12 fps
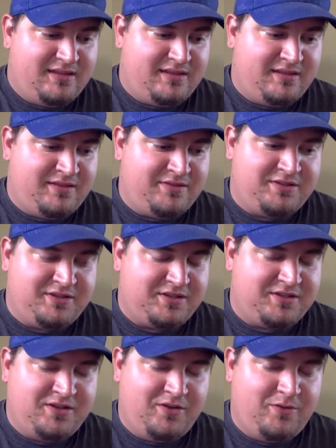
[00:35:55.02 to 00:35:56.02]
There's
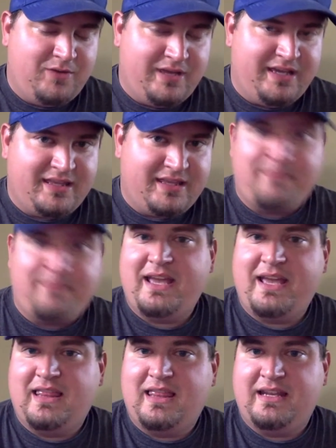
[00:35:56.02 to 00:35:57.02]
just no way that
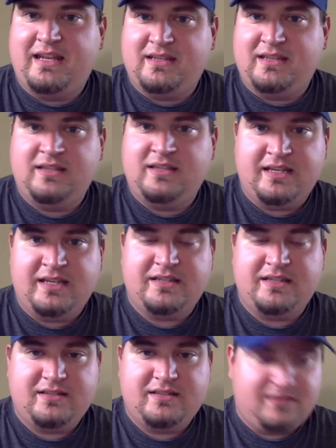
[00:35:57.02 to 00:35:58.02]
Mike Glennon
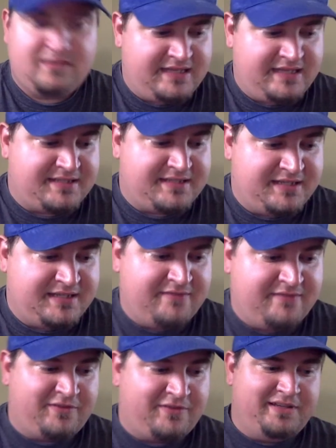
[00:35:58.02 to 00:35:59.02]
gets it
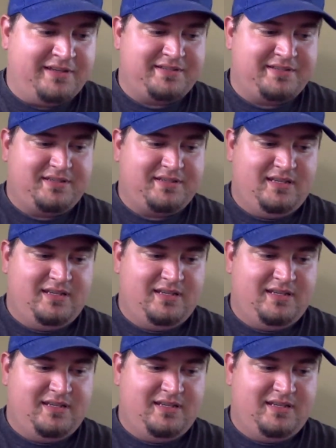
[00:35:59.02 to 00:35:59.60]
done for us.